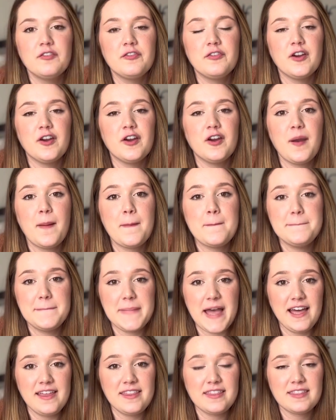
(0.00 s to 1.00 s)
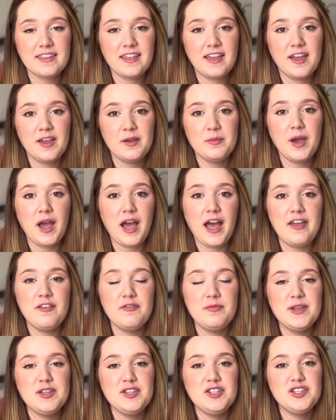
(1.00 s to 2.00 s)
For bath time, I have
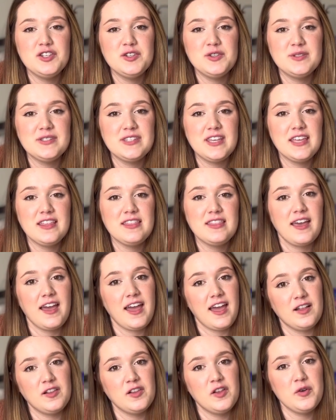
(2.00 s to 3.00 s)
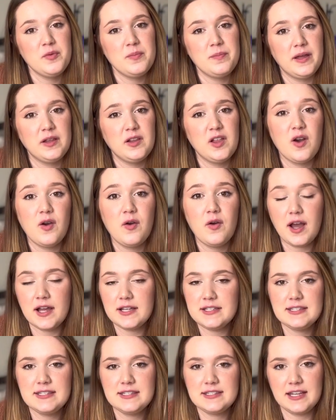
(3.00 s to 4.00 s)
been using the Hello Bello
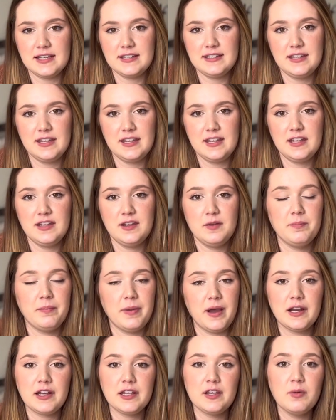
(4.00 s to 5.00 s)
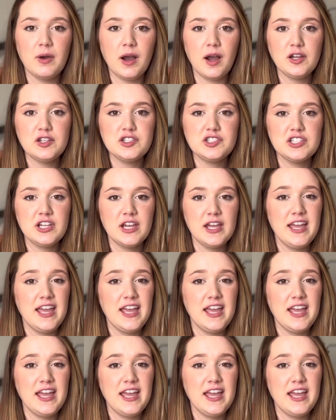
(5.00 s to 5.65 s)
unscented body wash.